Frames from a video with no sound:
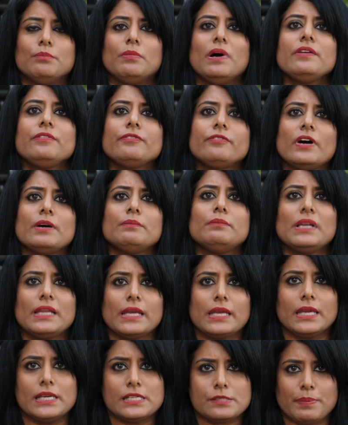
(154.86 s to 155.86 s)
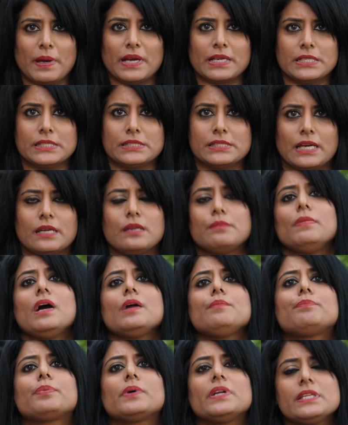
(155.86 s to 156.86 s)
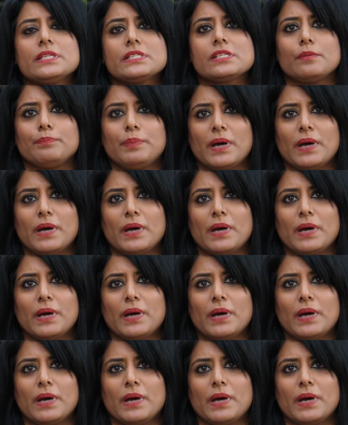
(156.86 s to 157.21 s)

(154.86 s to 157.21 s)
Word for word: my family is Pakistani, my brothers are